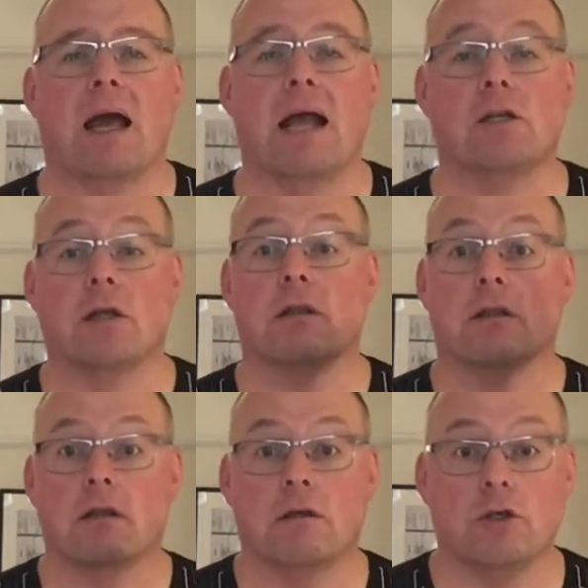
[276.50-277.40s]
and
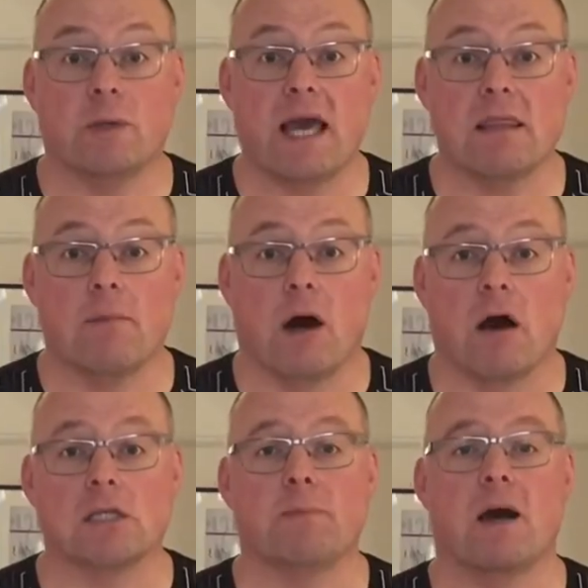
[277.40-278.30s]
you get the
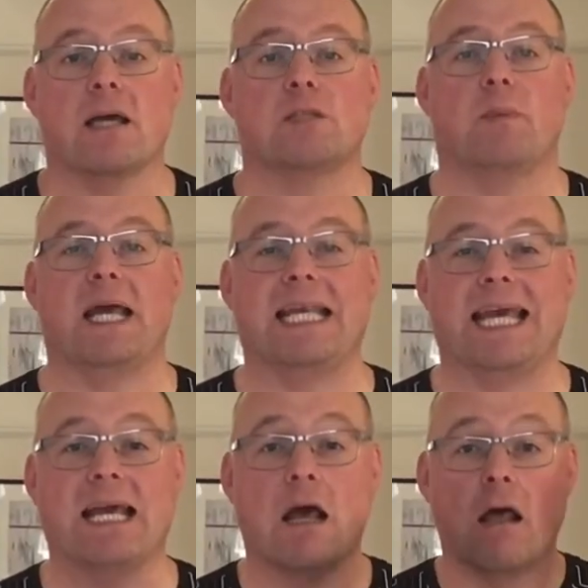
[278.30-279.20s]
marks by
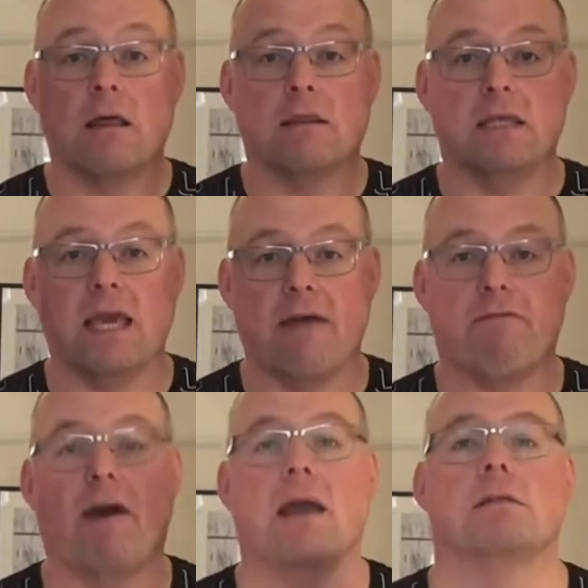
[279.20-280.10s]
explaining the
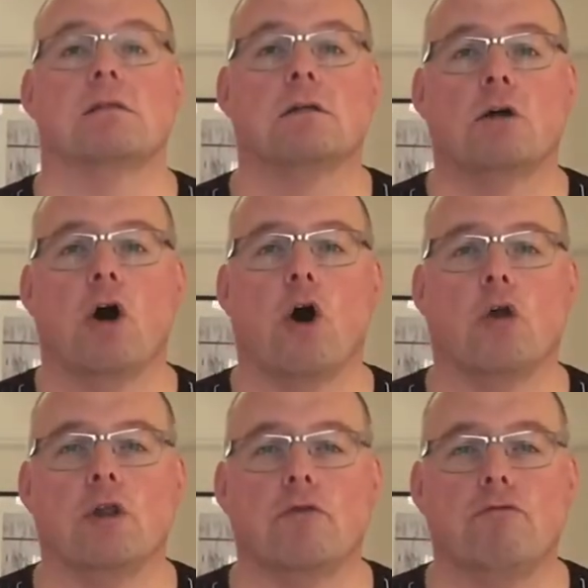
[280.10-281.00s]
effect
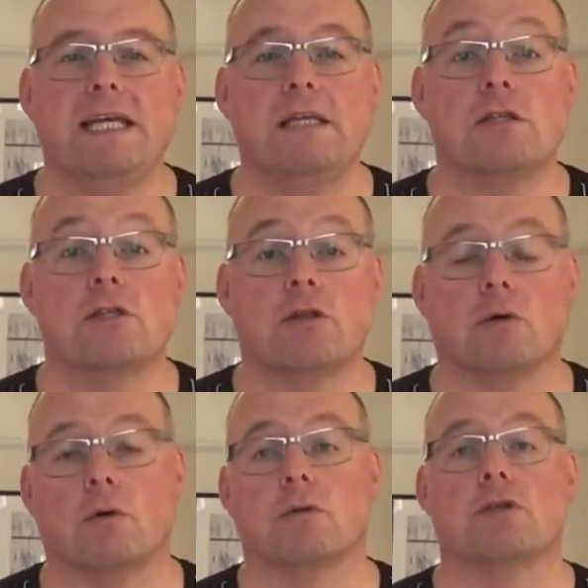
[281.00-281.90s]
on the reader's
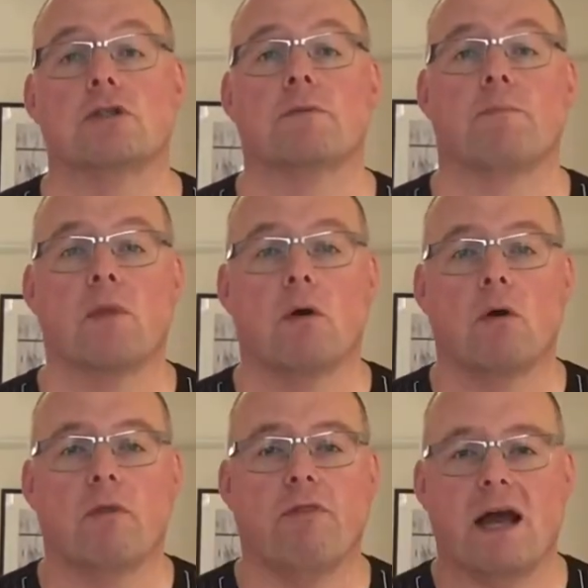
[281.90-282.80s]
thoughts.
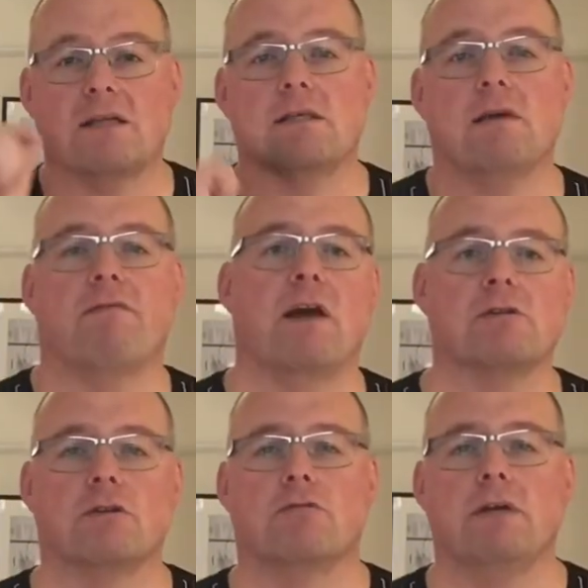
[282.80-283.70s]
That's the
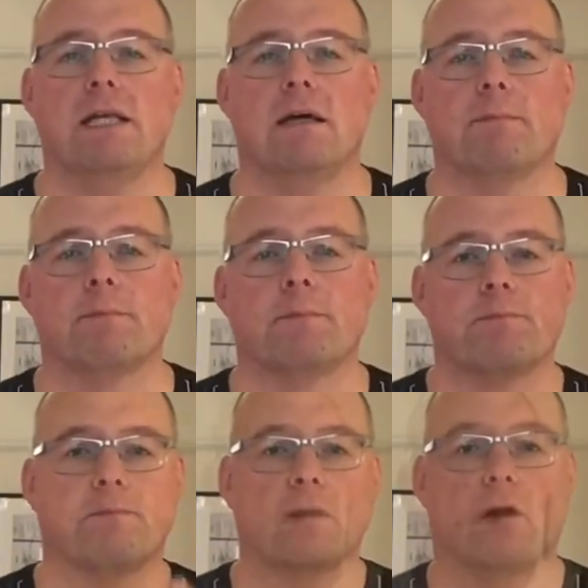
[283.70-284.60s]
effect on the reader.
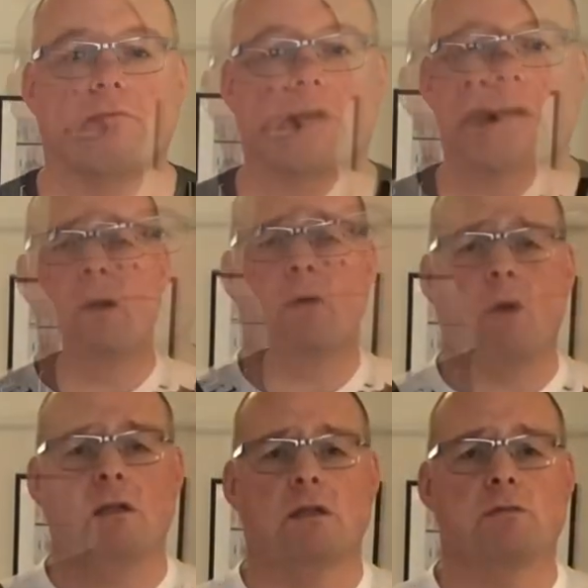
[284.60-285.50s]
Hello and
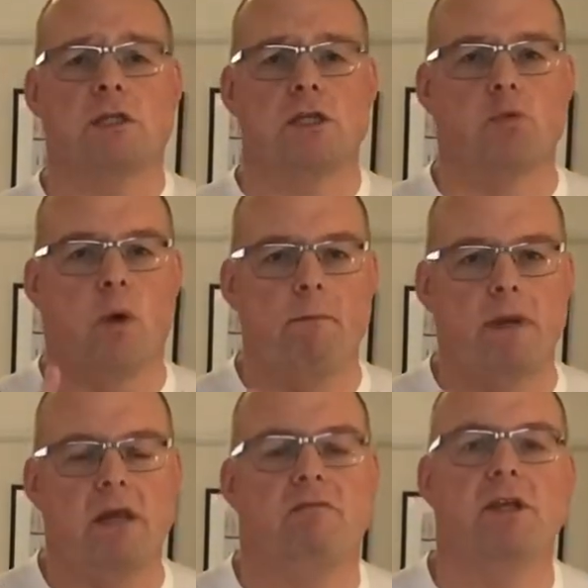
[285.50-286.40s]
welcome to this
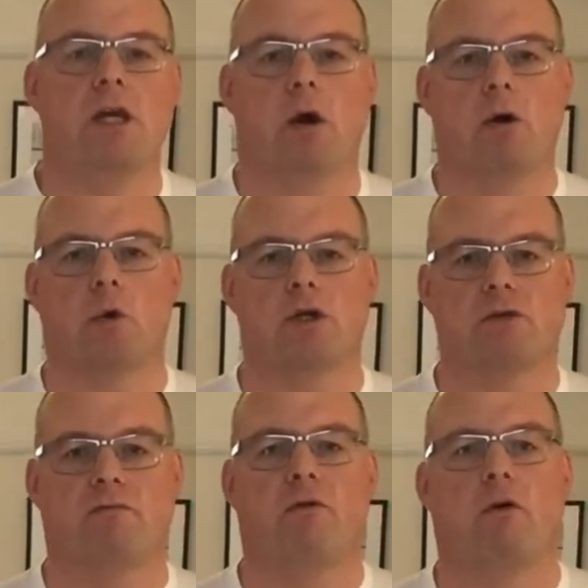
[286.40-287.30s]
1-minute video on
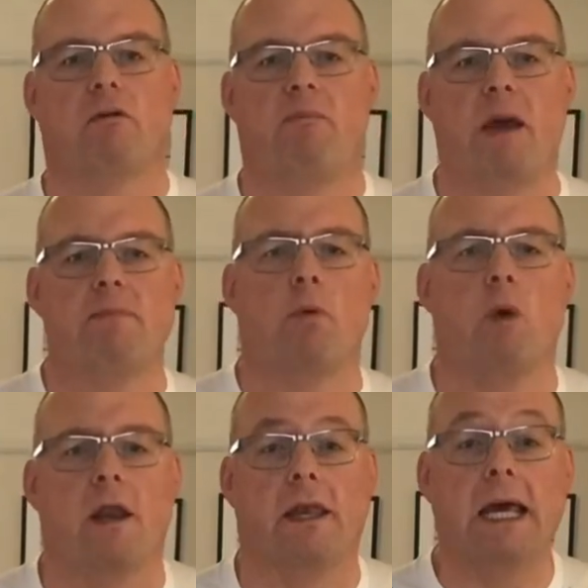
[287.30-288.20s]
question 4 of paper
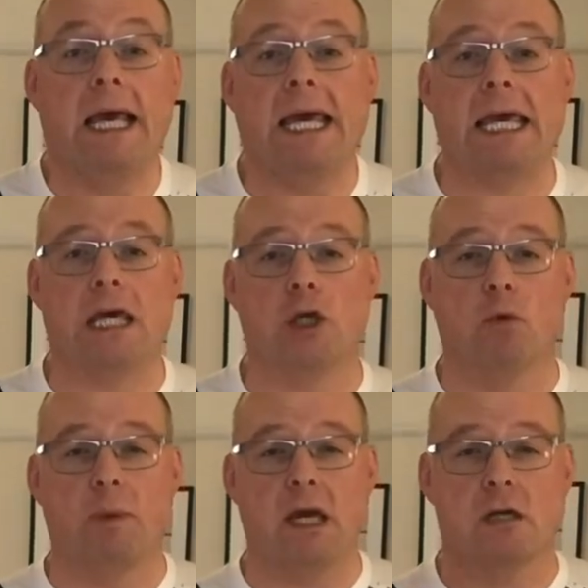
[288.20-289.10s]
1. Here you'll
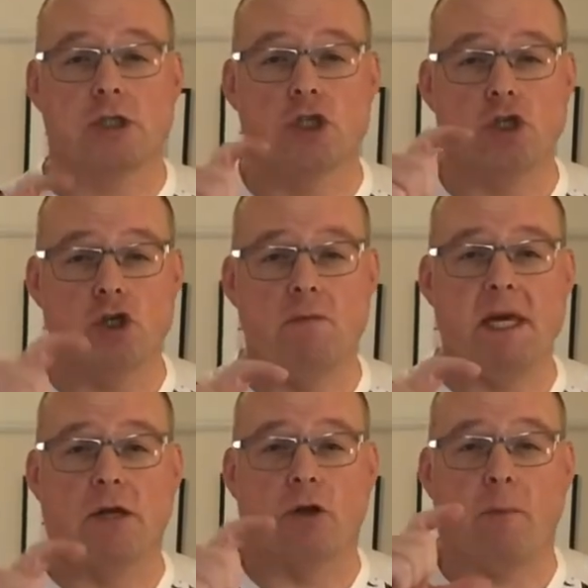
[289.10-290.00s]
be asked to zoom
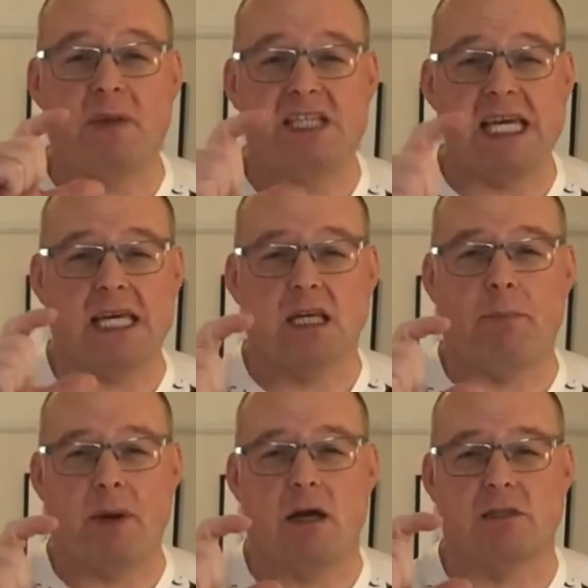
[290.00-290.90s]
in on a particular
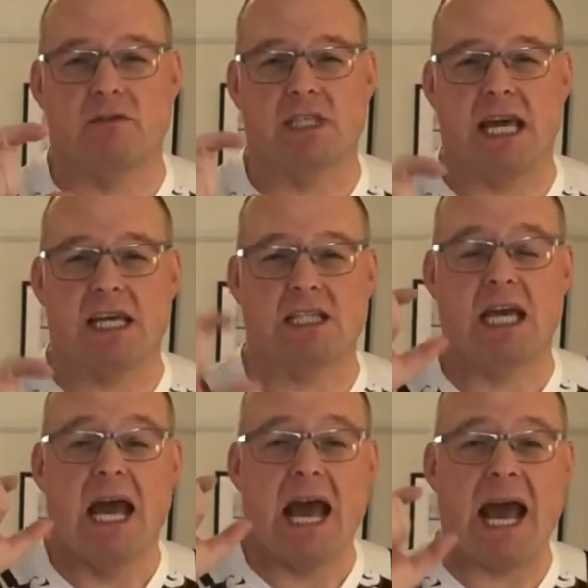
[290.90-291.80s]
part of the text
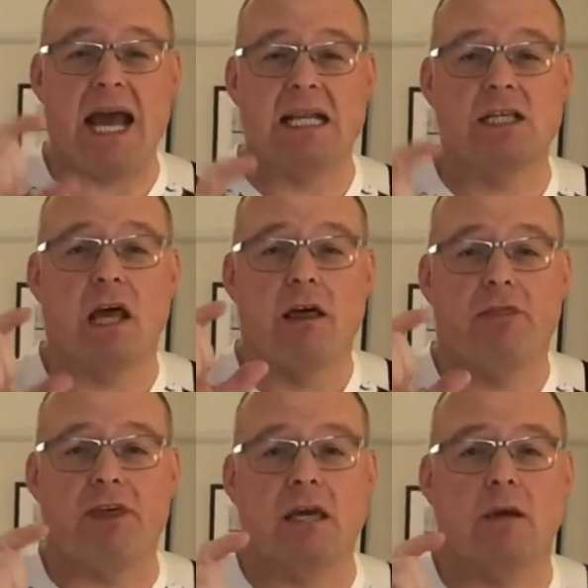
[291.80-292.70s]
and
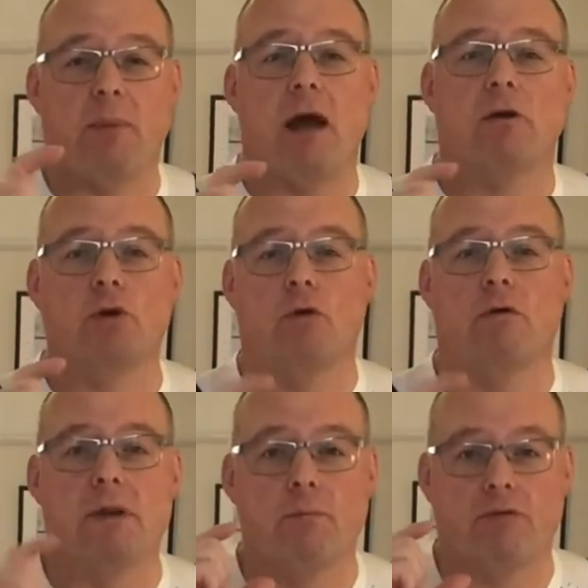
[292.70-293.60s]
think about
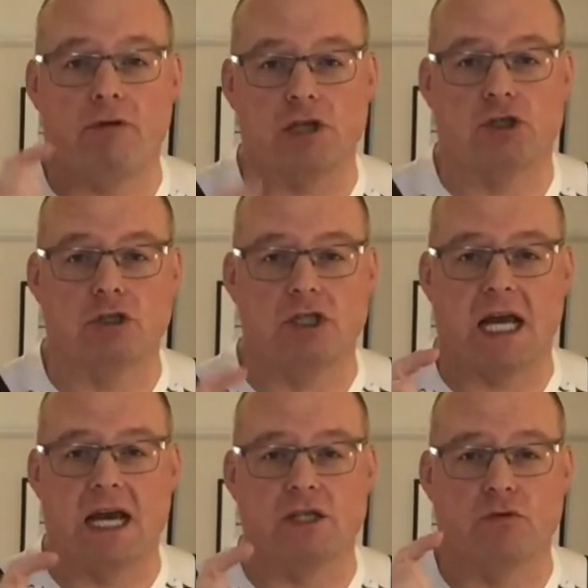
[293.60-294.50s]
your impressions
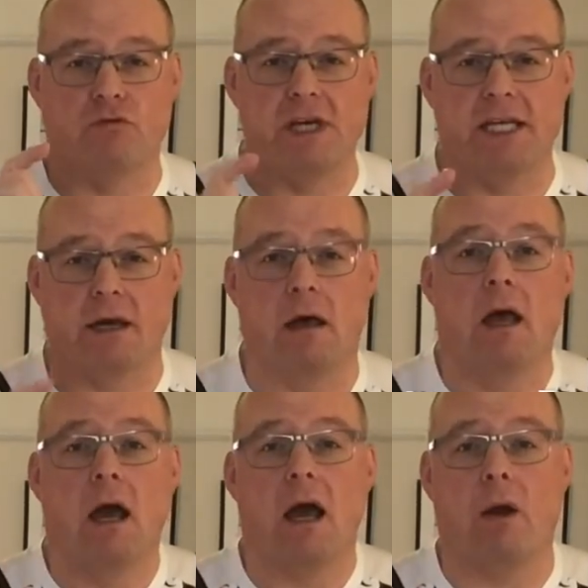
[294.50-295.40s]
as a reader.
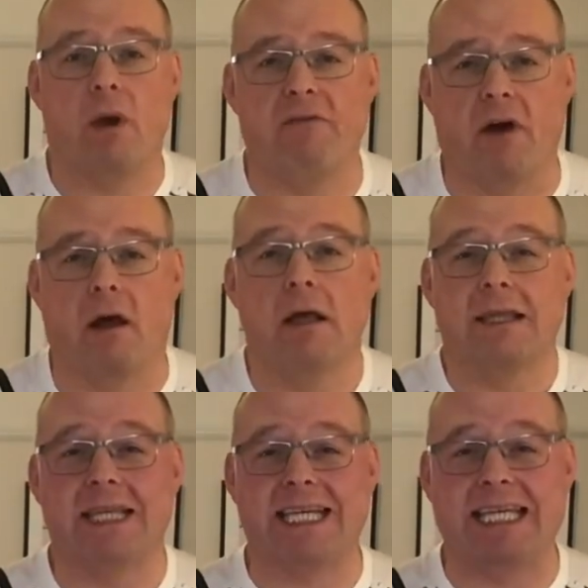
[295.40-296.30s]
However,
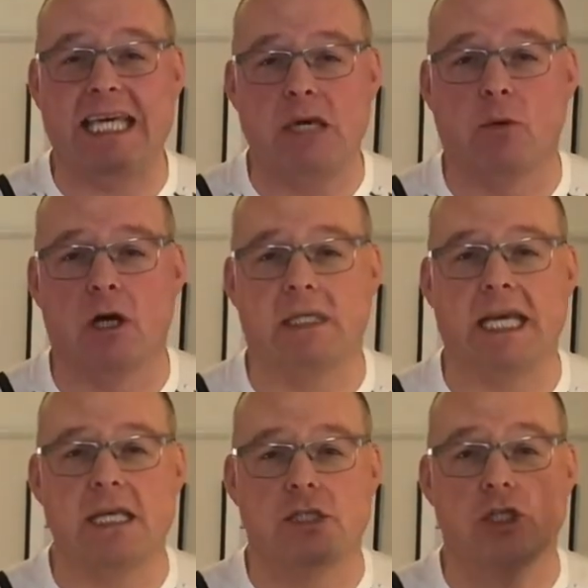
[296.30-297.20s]
the key
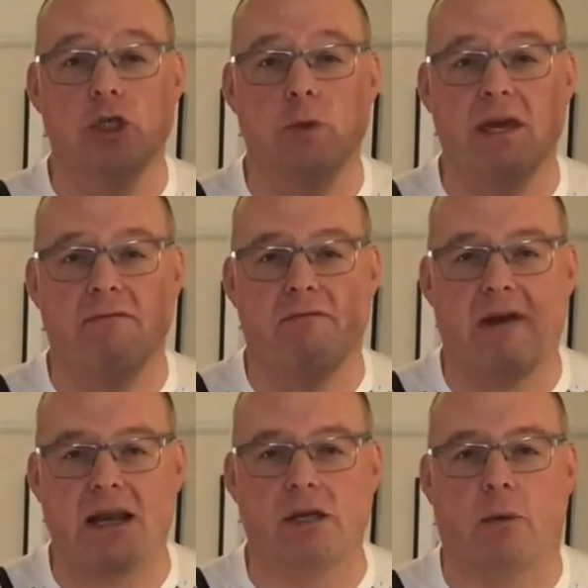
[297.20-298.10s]
word is to
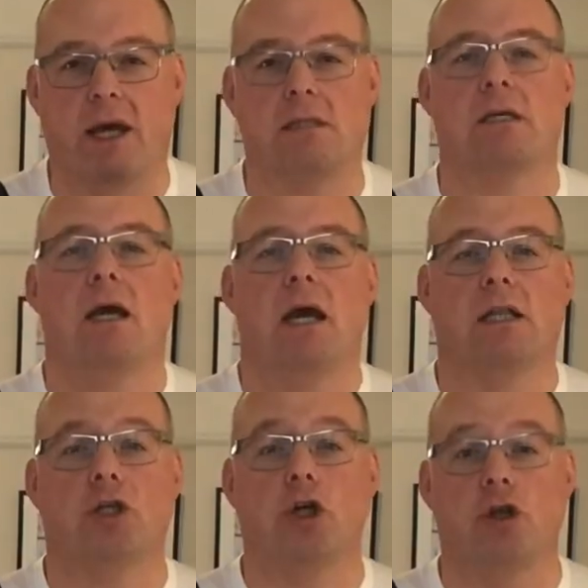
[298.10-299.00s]
evaluate,
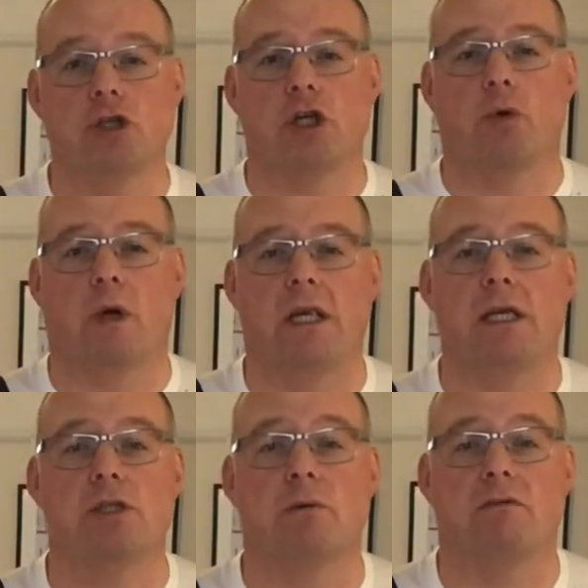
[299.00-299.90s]
and
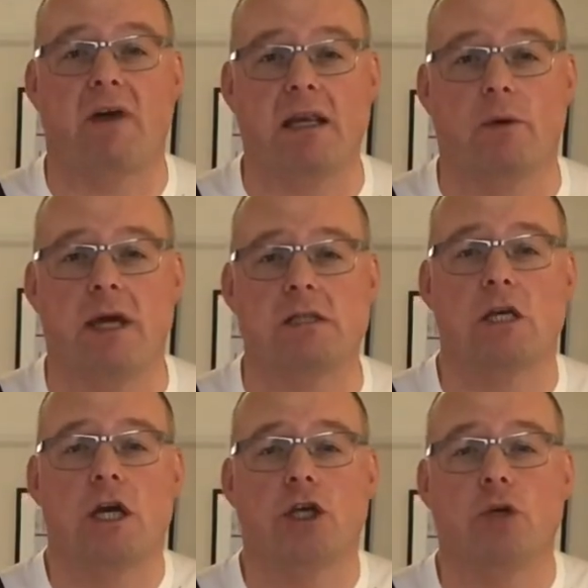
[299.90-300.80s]
consequently to evaluate
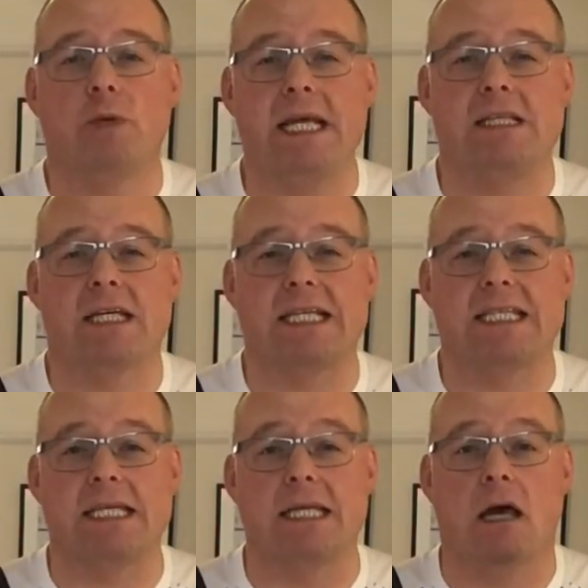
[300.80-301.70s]
you need to
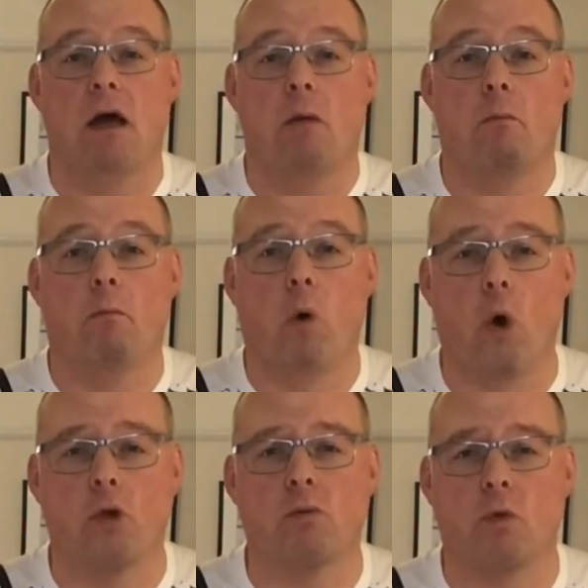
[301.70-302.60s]
consider
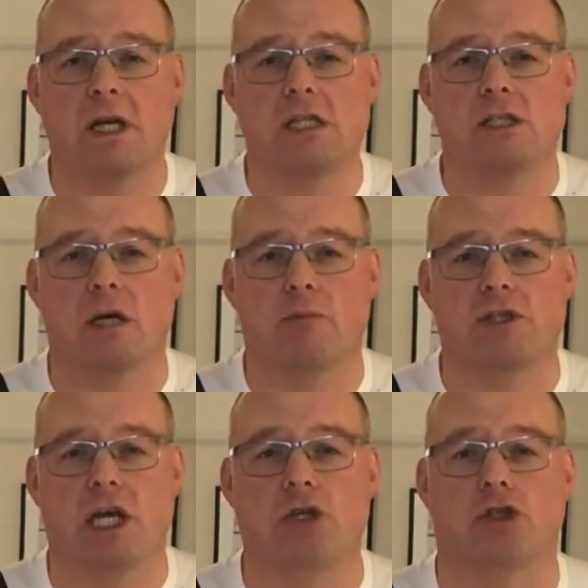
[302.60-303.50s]
more than one
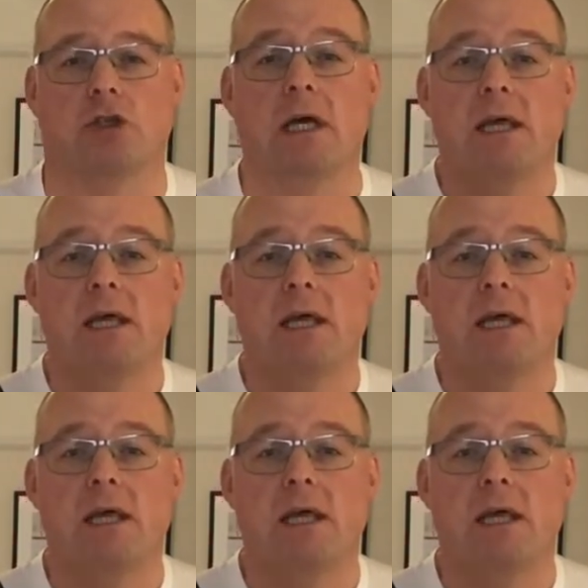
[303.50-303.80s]
interpretation.